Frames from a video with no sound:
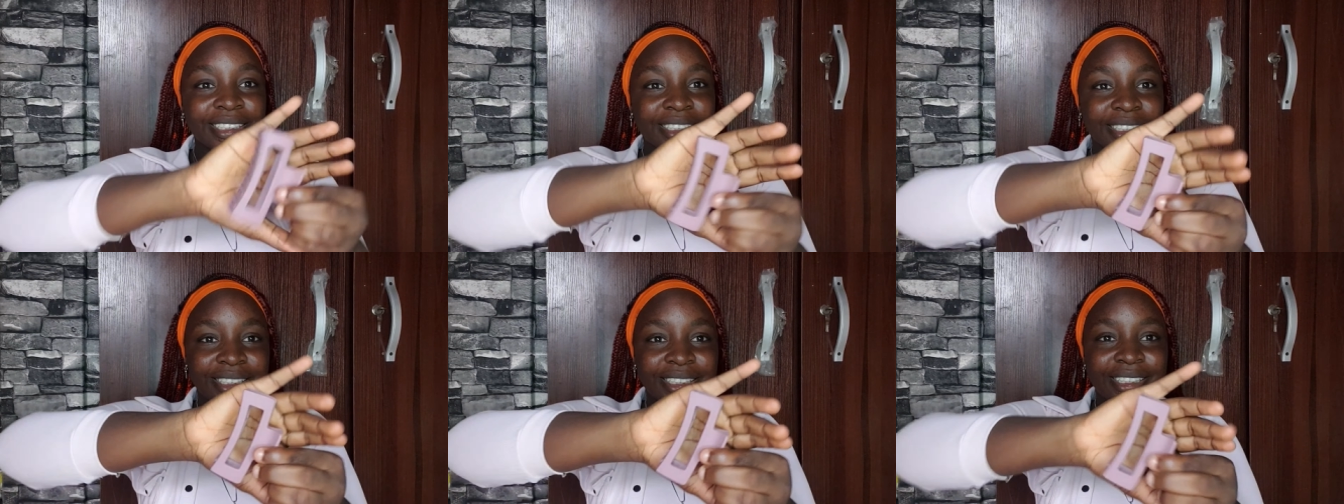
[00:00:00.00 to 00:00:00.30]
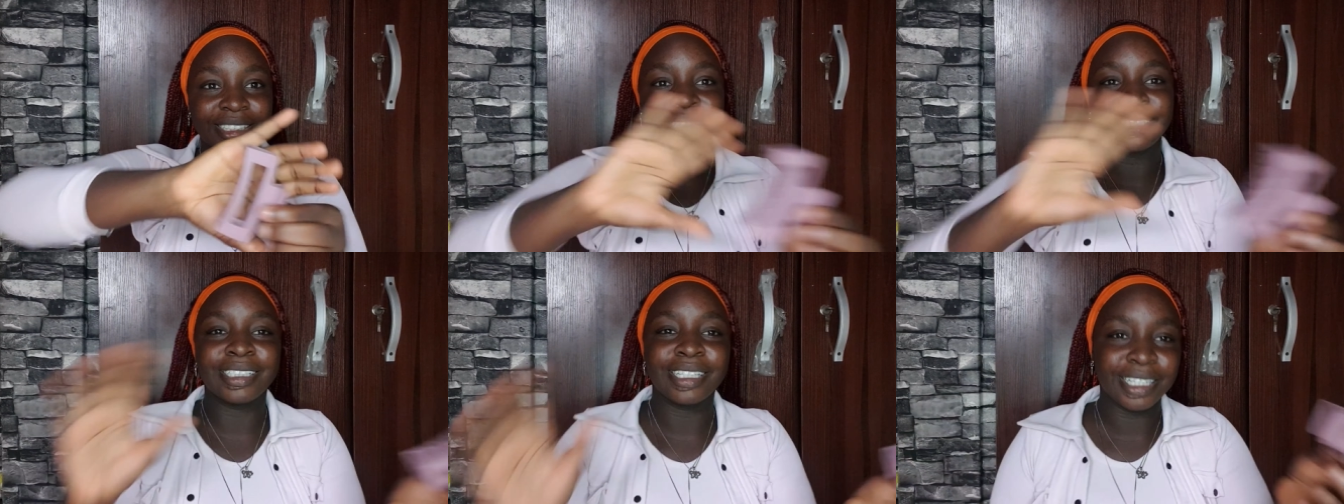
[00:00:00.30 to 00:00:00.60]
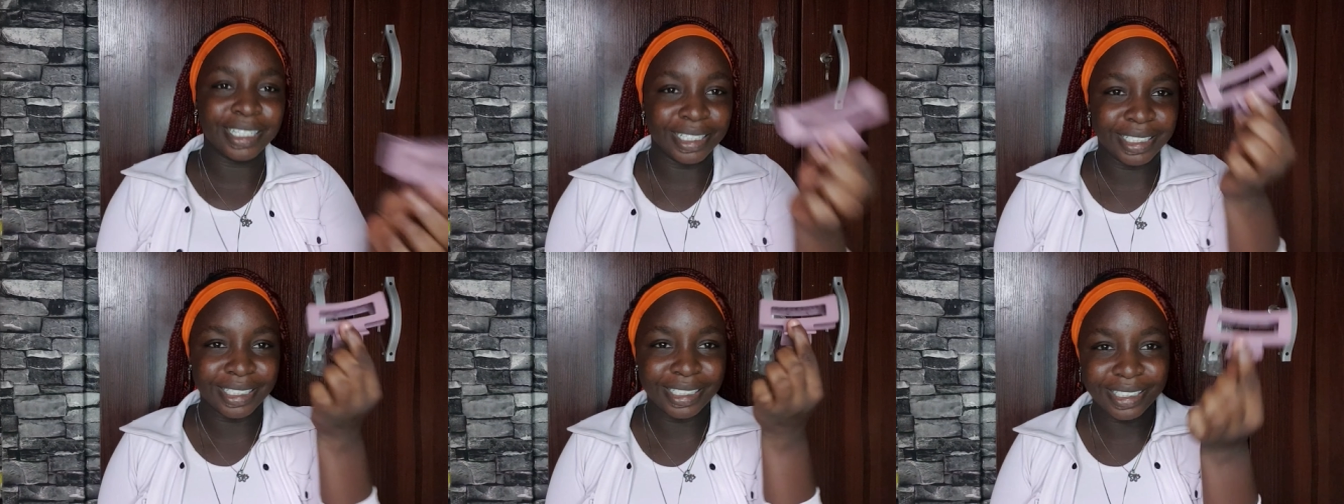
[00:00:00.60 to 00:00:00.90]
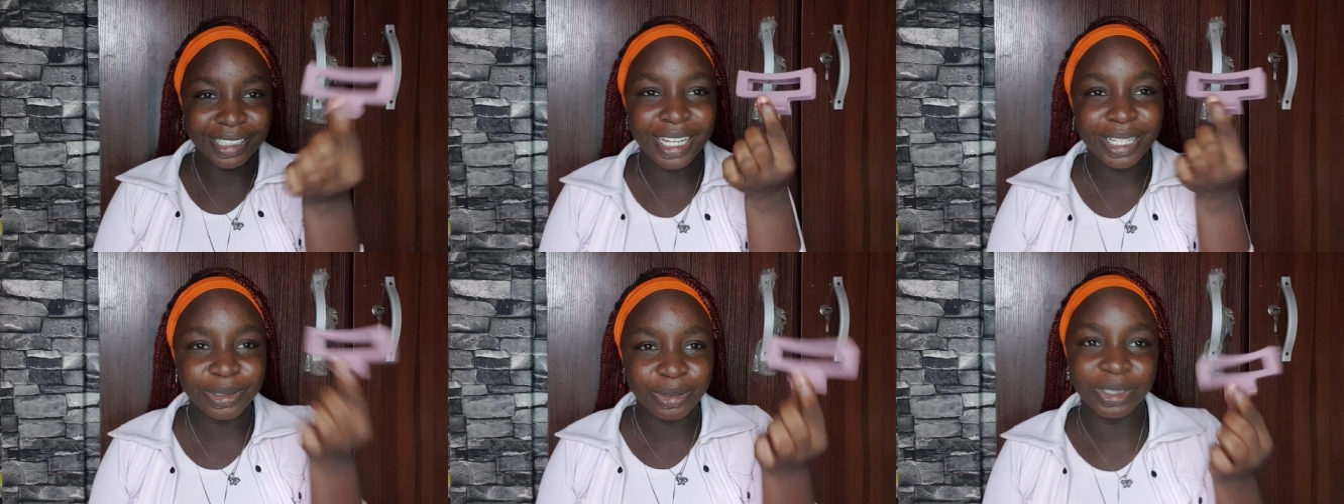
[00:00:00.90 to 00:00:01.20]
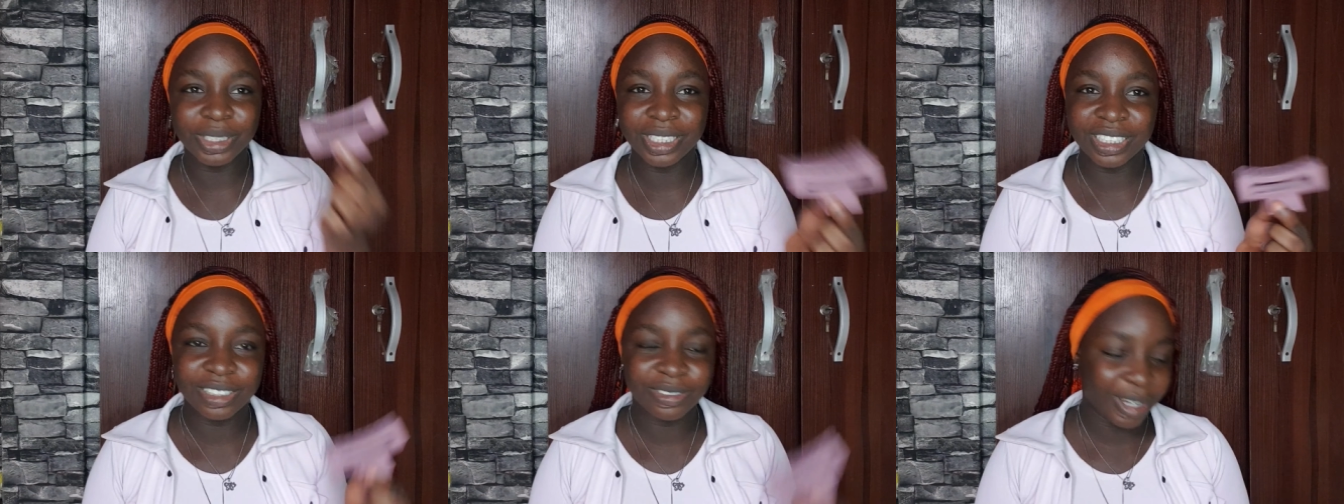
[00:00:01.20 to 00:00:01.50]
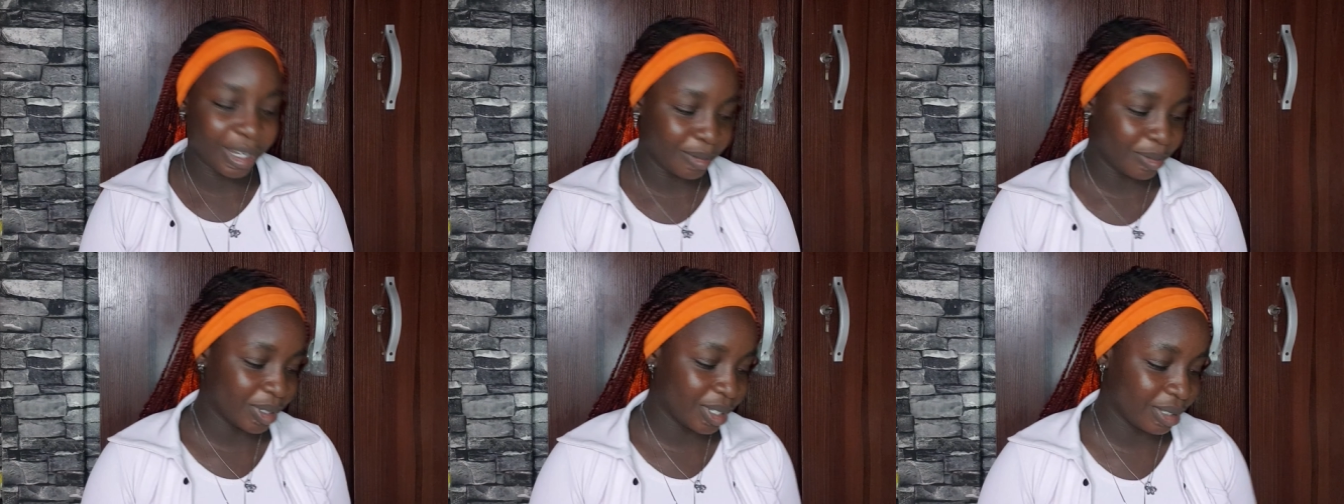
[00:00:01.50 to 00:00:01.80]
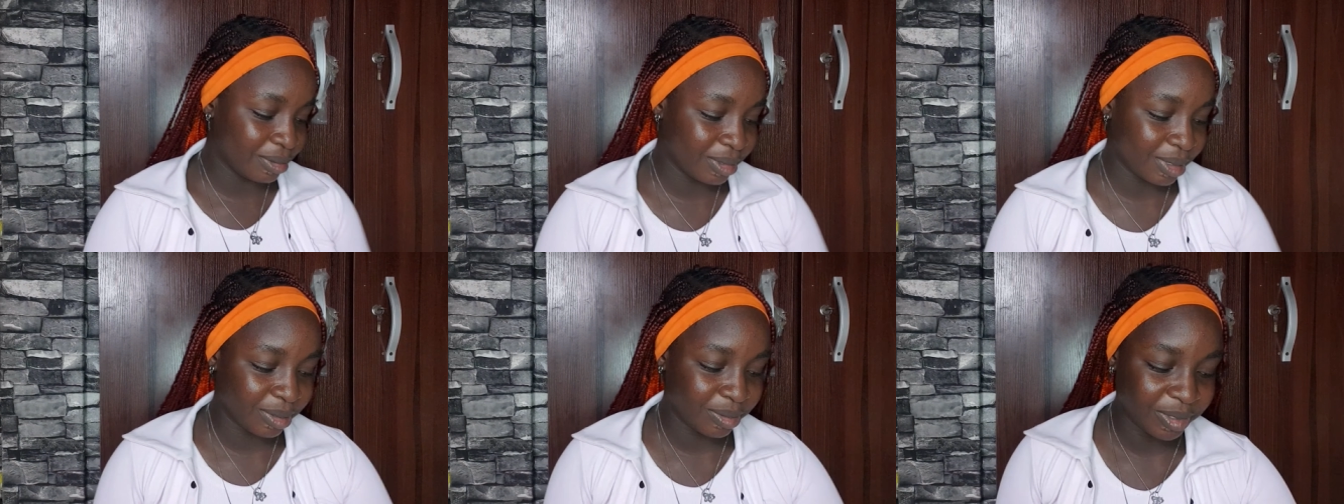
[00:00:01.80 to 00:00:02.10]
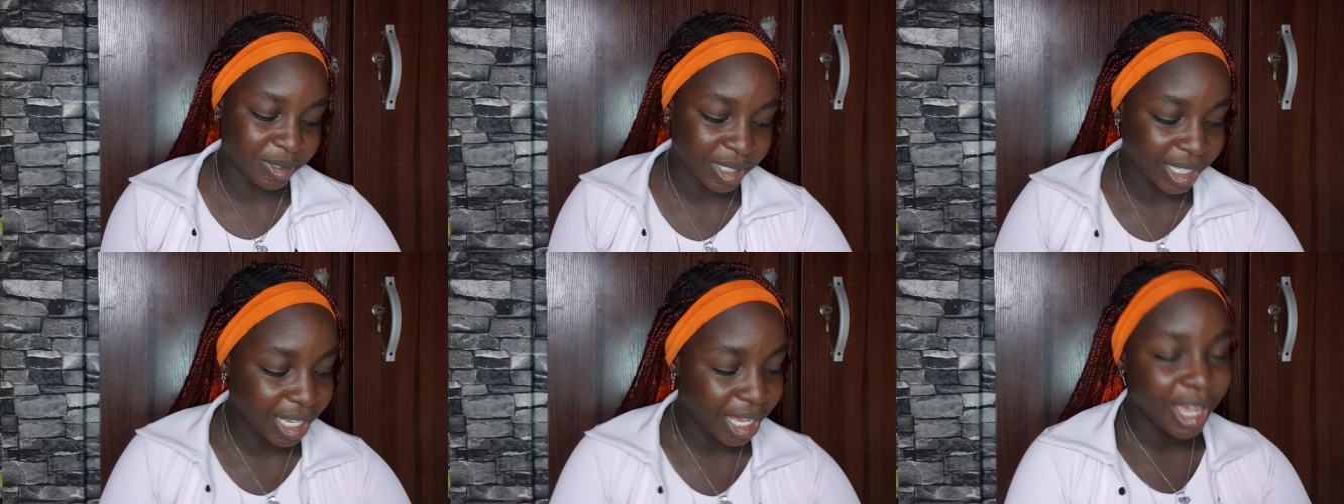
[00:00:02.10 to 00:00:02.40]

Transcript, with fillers: this that's what this vibe gives me